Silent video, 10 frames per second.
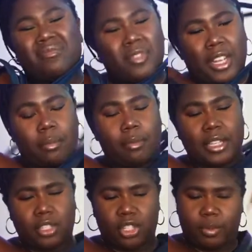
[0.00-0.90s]
like a
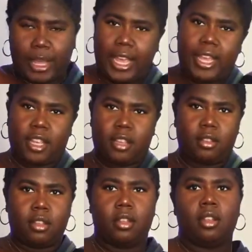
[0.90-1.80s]
messenger bag,
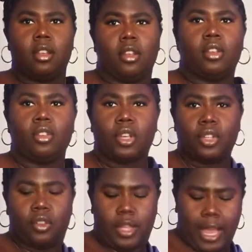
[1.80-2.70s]
you can
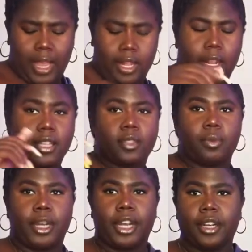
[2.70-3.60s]
do that. And that's
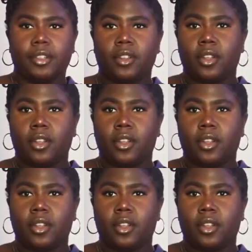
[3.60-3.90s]
where,